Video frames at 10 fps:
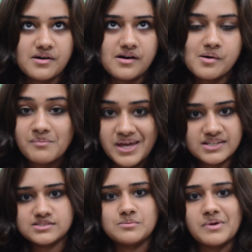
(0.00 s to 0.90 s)

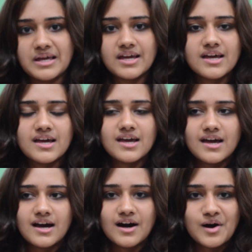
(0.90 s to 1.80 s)
amazed me.
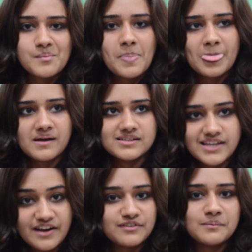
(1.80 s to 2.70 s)
Um,
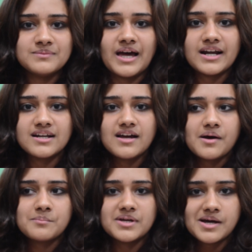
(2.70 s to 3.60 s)
aside from that,
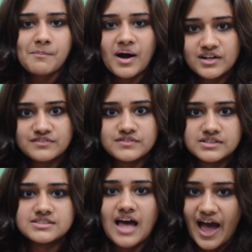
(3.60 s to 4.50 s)
being a part of
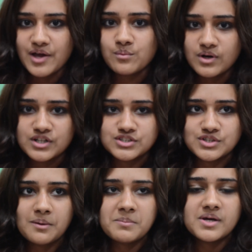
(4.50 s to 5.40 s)
this I
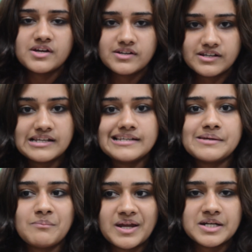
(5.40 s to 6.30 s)
workshop
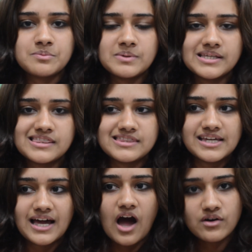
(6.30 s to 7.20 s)
really made me
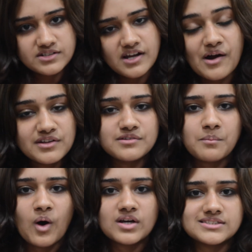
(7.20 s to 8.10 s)
think out, out of the
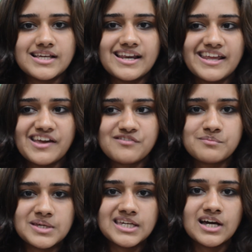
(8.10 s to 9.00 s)
box and gave
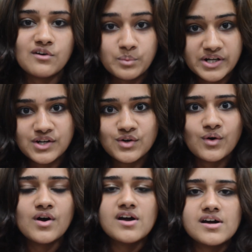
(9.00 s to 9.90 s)
me a
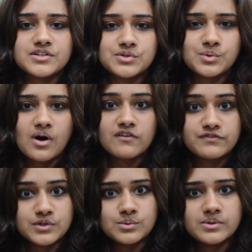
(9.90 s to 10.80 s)
window to a
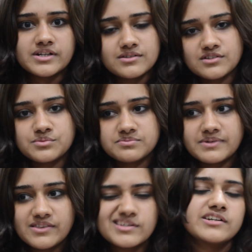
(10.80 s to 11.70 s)
view into the,
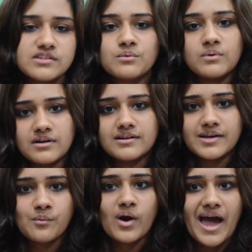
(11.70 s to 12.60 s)
in, into the world
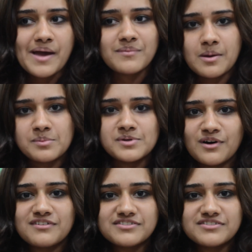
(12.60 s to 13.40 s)
and what I am capable of.